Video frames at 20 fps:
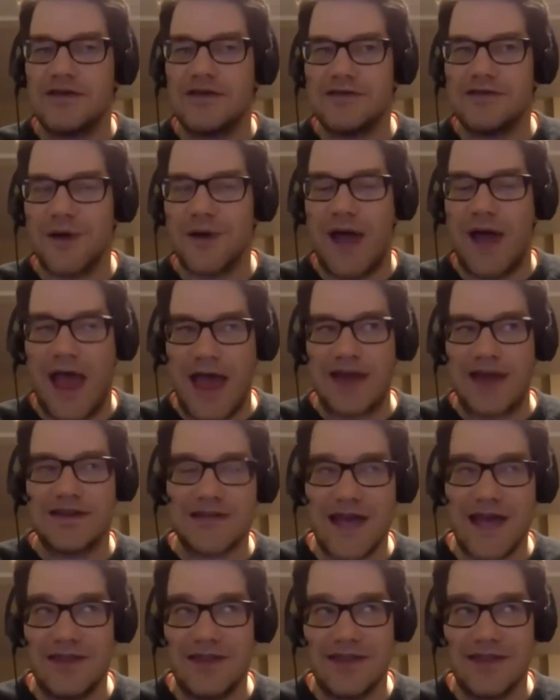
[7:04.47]
So at
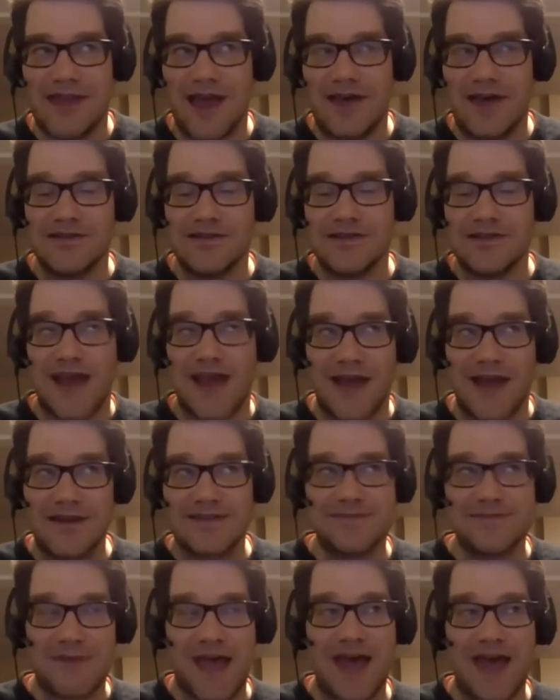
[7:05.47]
10,000, how
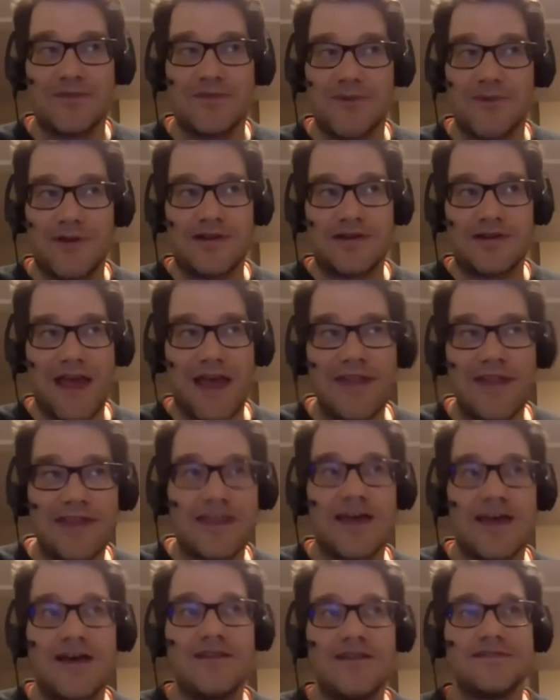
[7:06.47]
does math work?
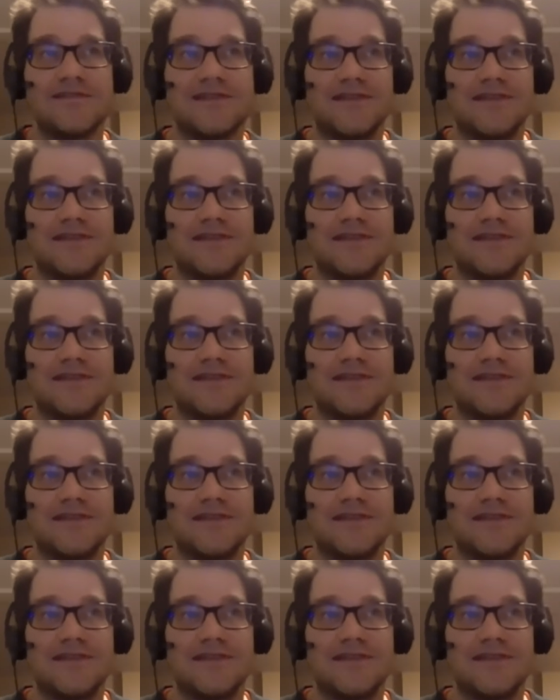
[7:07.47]
10,000,